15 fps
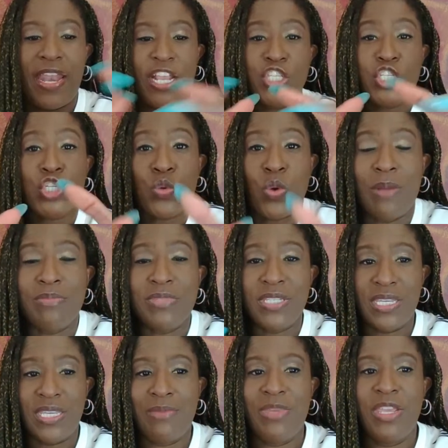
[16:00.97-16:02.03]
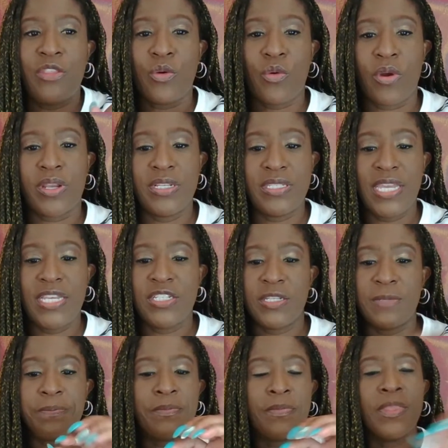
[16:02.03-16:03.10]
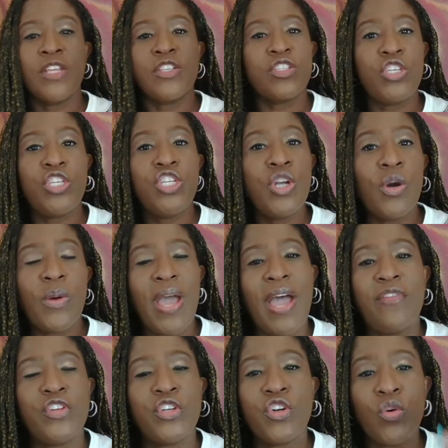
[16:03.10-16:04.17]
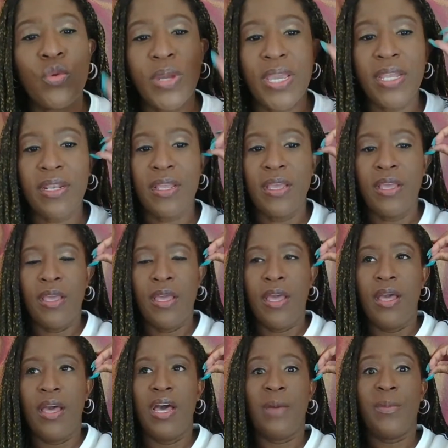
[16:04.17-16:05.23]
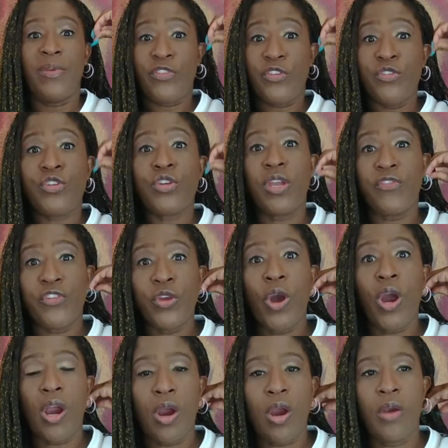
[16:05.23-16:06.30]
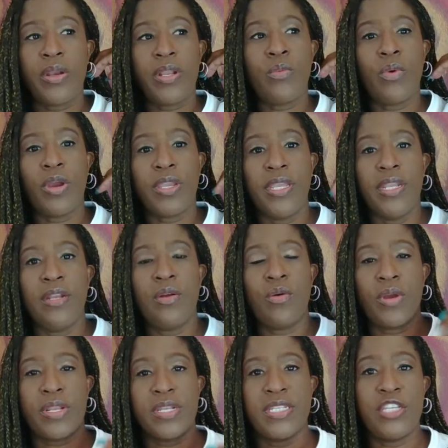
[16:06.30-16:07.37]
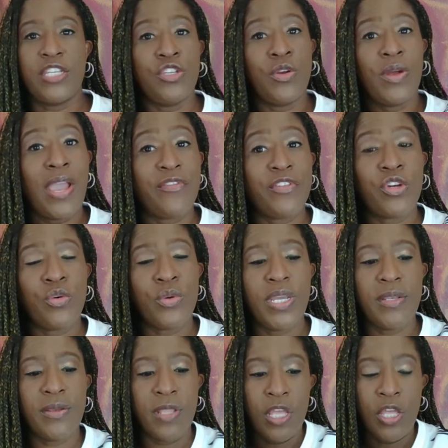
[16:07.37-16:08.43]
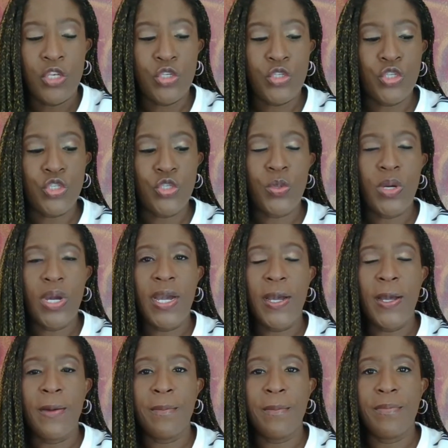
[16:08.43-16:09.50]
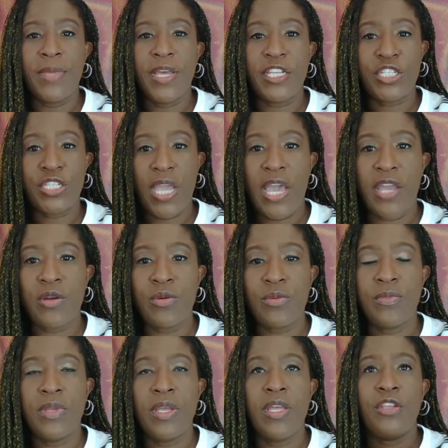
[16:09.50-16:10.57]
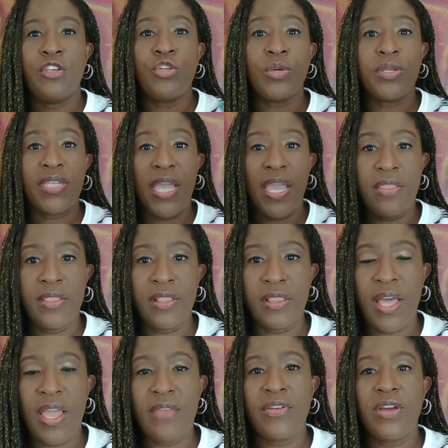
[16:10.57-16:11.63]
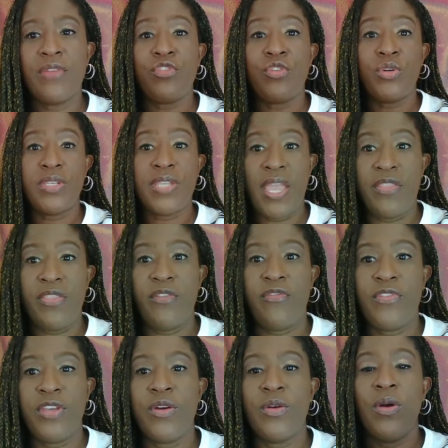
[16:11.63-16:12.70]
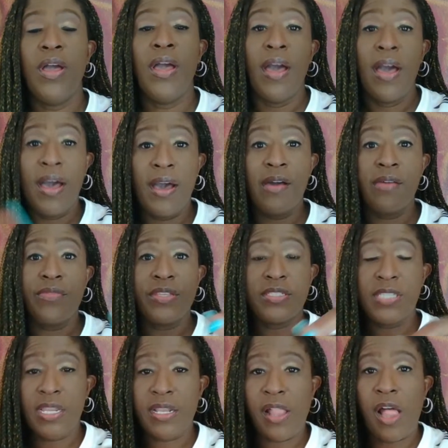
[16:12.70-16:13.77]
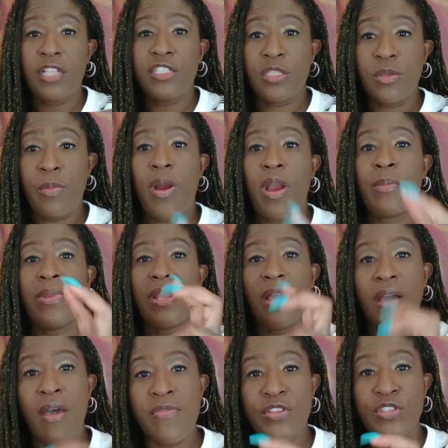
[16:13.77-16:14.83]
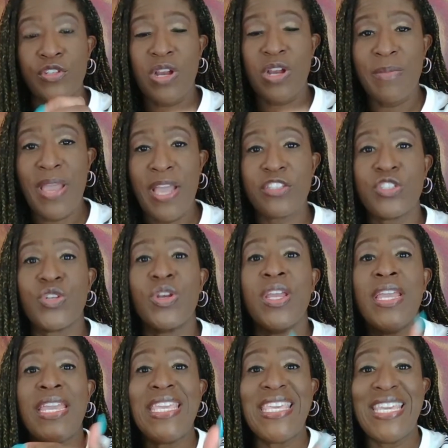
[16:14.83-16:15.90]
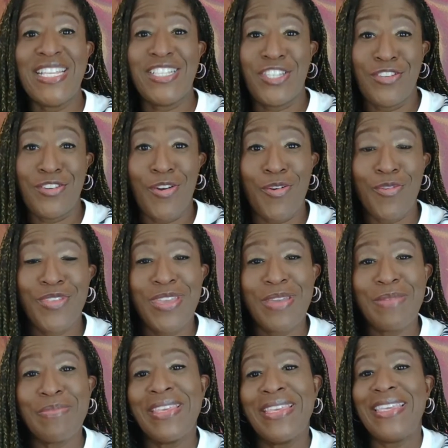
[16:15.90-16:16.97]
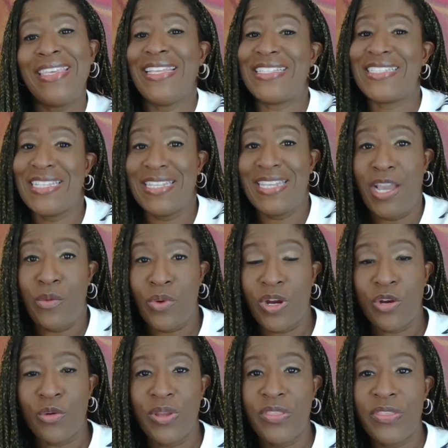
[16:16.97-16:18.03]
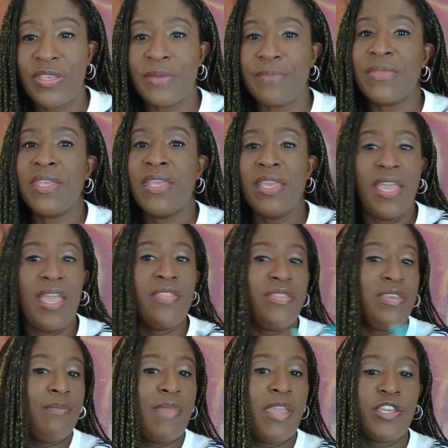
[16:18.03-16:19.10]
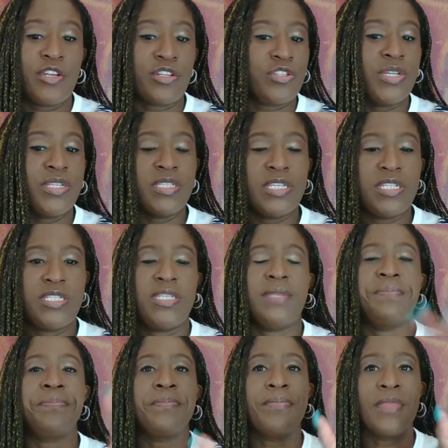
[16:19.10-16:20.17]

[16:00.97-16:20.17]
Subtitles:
a scrum team in the organization. So you don't have to quit. If you are already working in an organization, you don't have to quit. Do a shadow, do a day in the life of, do a day in the field of the technology department, of the Scrum Master. Get to know them, get to network with them, and then make your transition.